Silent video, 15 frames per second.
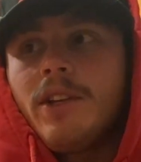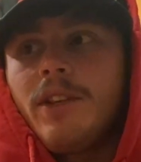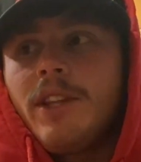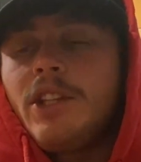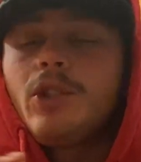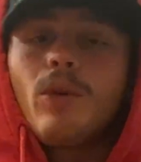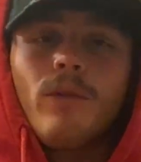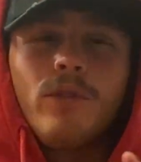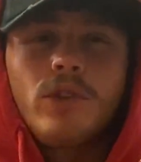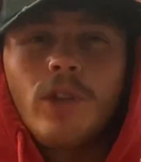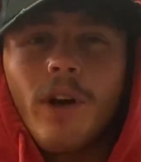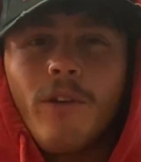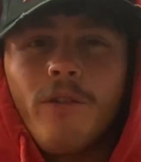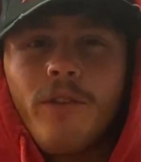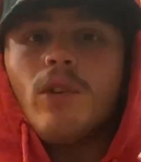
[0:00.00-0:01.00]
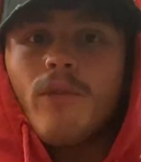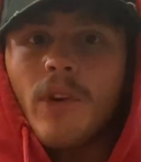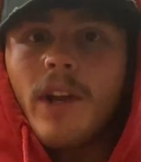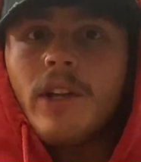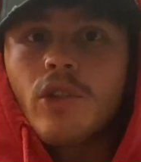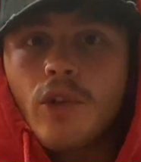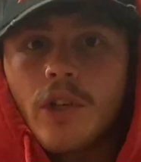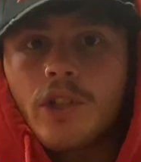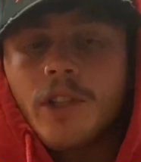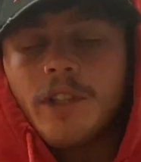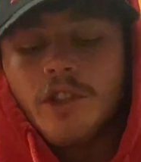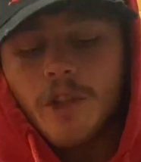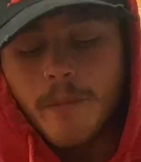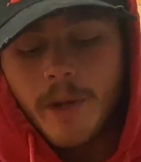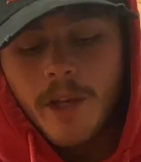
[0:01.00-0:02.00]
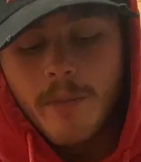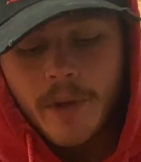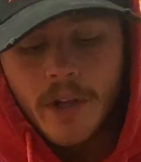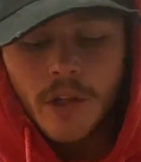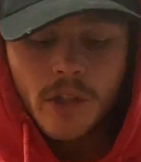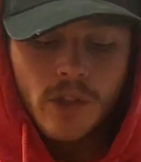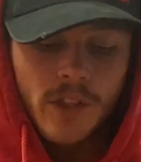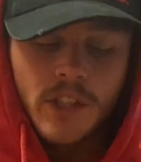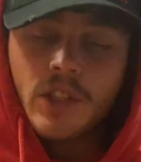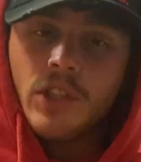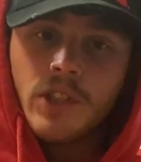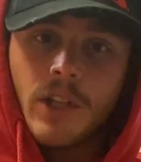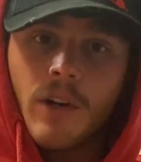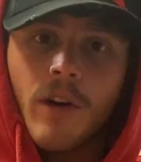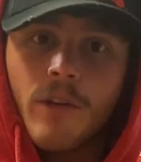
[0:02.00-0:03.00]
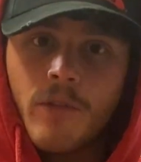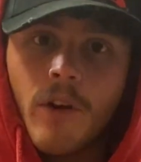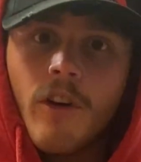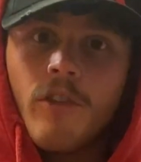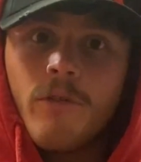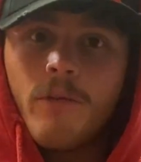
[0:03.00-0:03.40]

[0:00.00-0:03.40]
this sort of stuff not very interesting to me, because this is the life that